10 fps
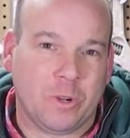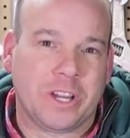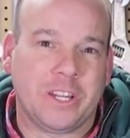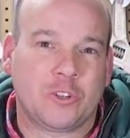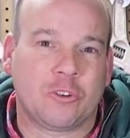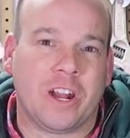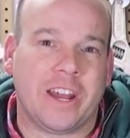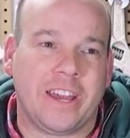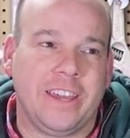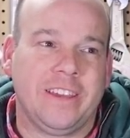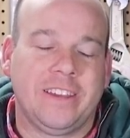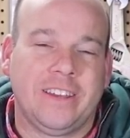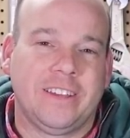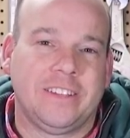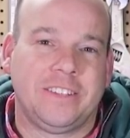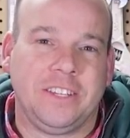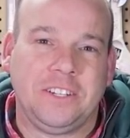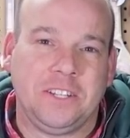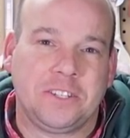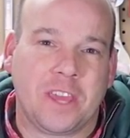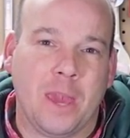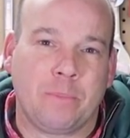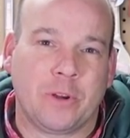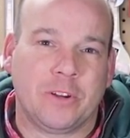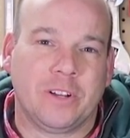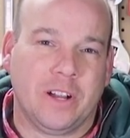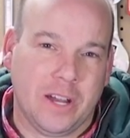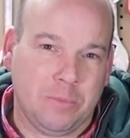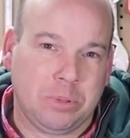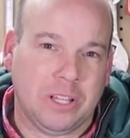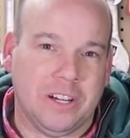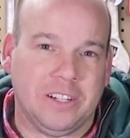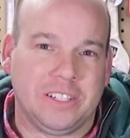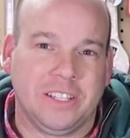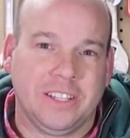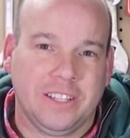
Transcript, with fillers: We're gonna try CTscaper Unplugged.